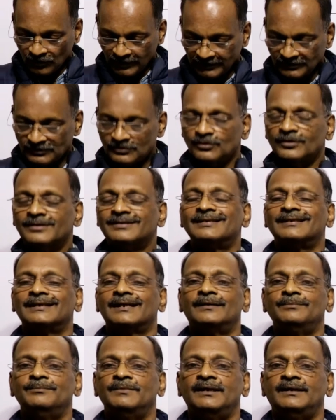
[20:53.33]
going to the
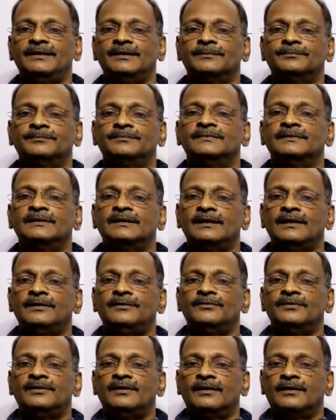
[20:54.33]
second medium,
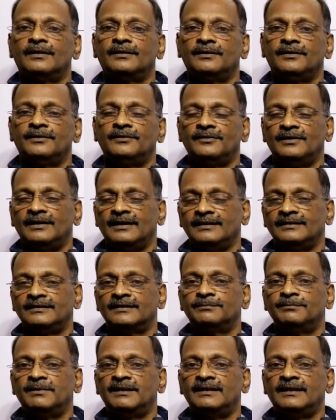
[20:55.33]
it will
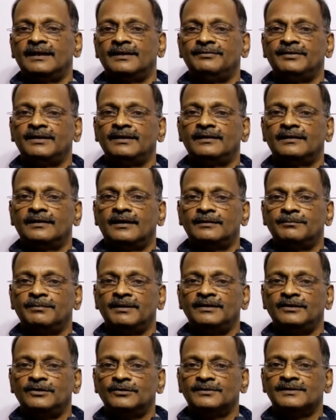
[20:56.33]
neither bend away
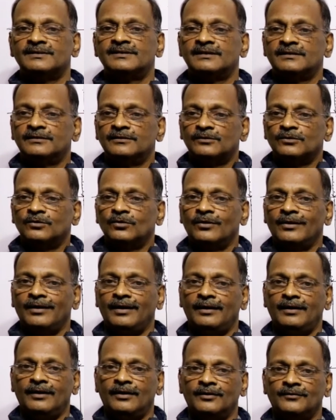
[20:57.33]
nor bend towards, it will
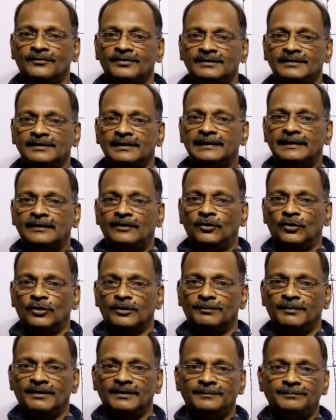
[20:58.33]
go along with the
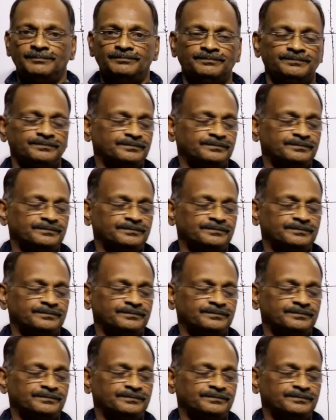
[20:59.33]
normal.